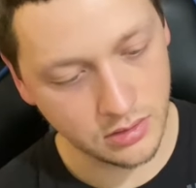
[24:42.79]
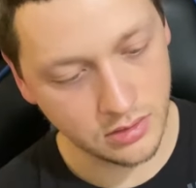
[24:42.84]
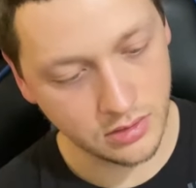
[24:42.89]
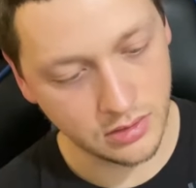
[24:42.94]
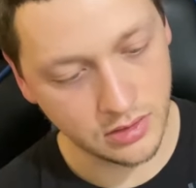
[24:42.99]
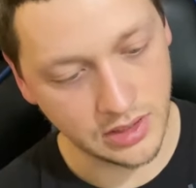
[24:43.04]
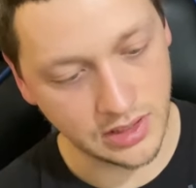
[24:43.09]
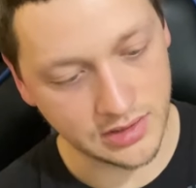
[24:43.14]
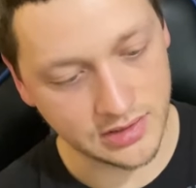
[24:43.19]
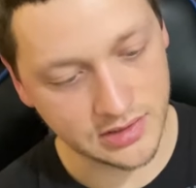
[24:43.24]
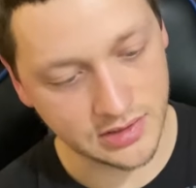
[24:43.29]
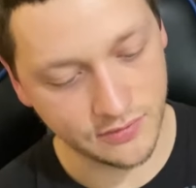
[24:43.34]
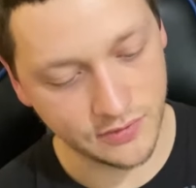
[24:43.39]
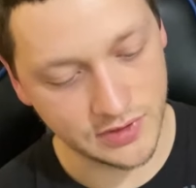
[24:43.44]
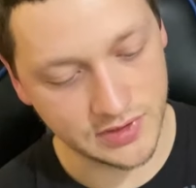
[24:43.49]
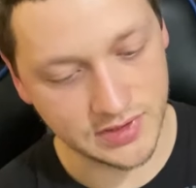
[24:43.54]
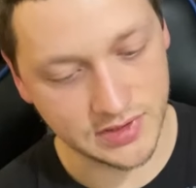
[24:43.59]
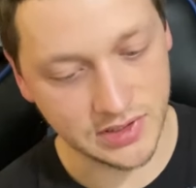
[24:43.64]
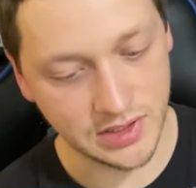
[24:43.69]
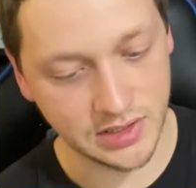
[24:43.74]
Yeah,
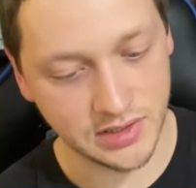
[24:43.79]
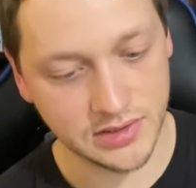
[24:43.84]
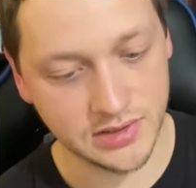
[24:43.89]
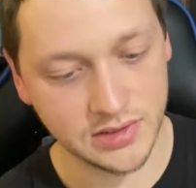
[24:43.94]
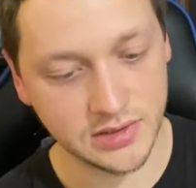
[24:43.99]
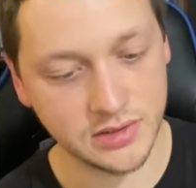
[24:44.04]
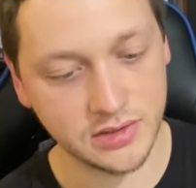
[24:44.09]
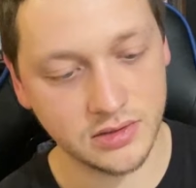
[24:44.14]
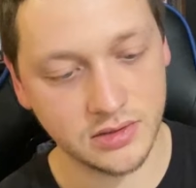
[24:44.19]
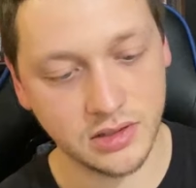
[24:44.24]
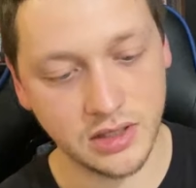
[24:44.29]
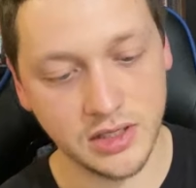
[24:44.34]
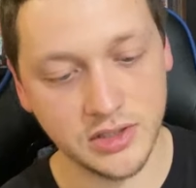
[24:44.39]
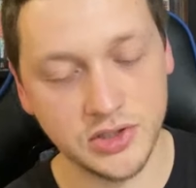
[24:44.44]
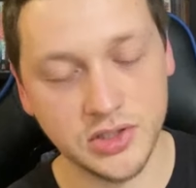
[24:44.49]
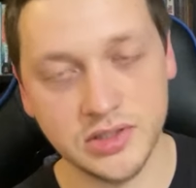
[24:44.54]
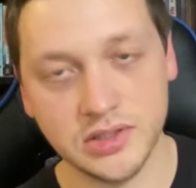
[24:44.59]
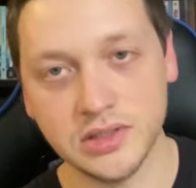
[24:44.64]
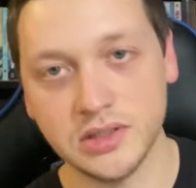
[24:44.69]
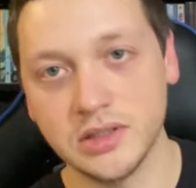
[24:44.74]
76. I
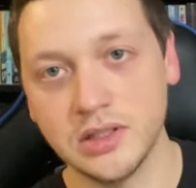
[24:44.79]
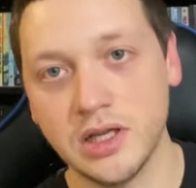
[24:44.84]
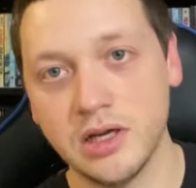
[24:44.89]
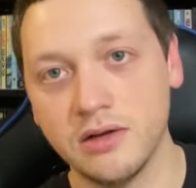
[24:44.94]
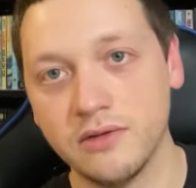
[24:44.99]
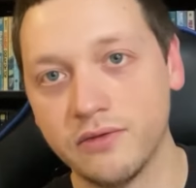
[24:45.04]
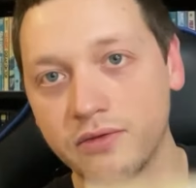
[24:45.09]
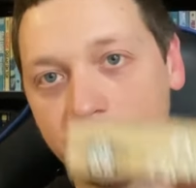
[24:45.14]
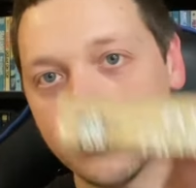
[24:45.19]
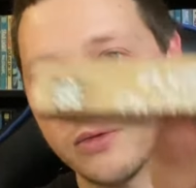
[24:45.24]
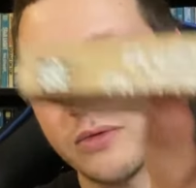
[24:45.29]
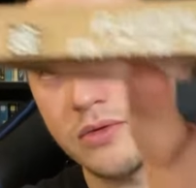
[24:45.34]
just love